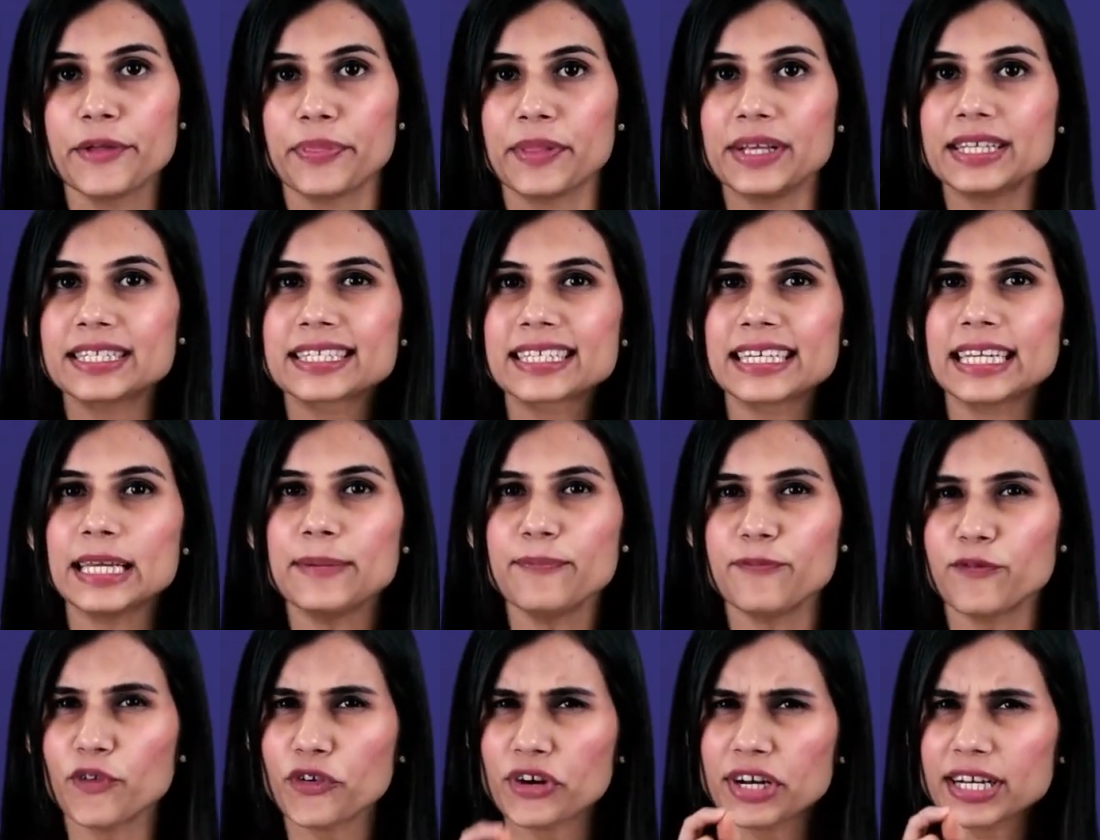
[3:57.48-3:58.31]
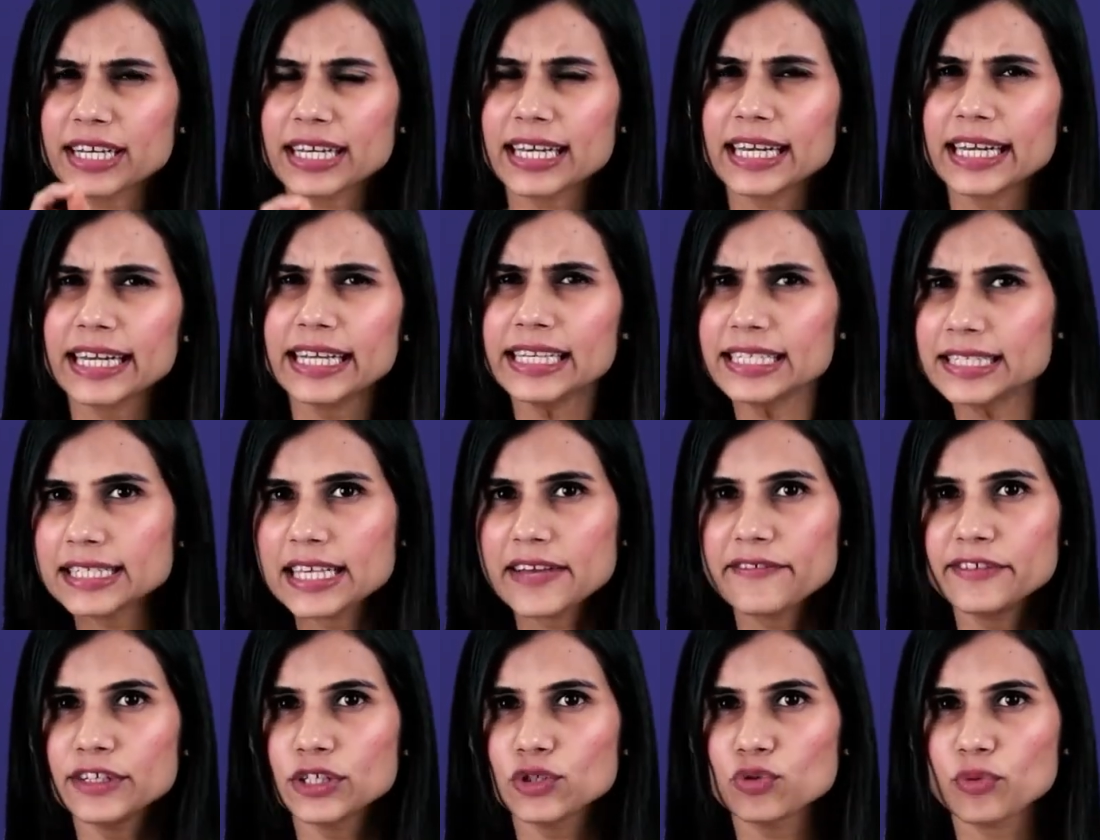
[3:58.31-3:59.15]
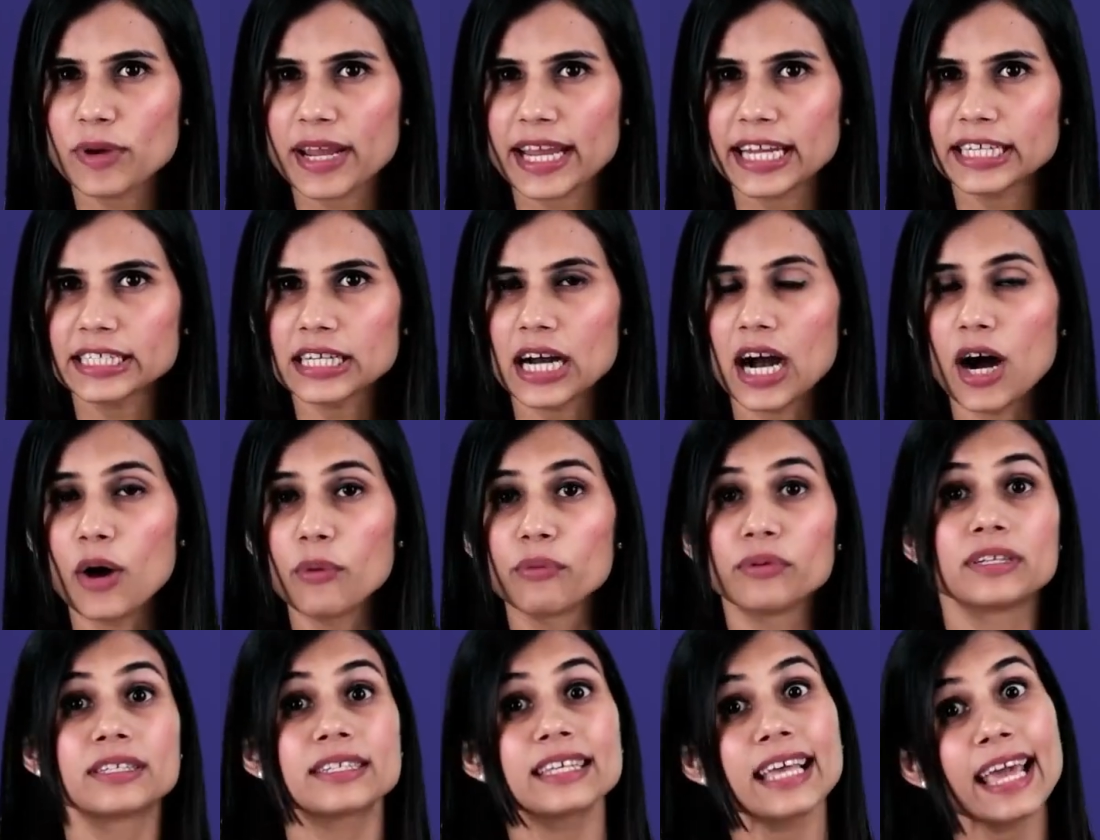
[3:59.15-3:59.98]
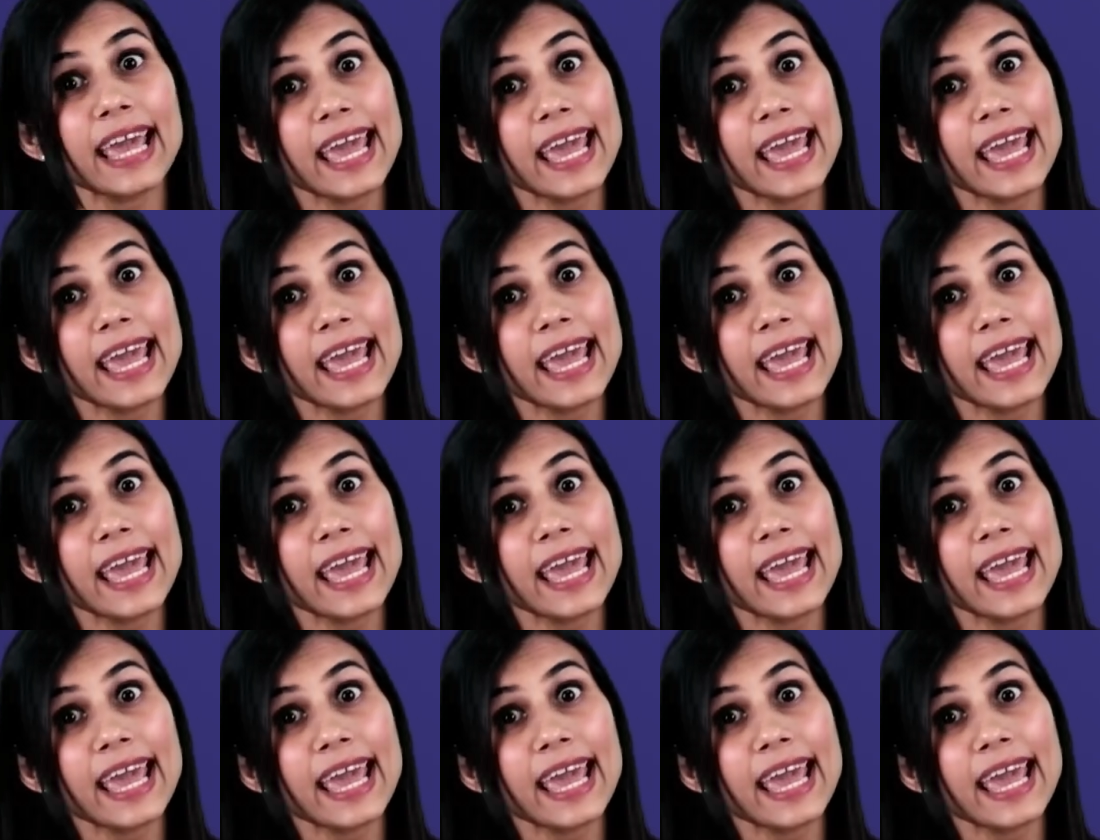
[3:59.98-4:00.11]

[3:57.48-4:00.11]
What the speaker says: They sleep for at least 7 to 8 hours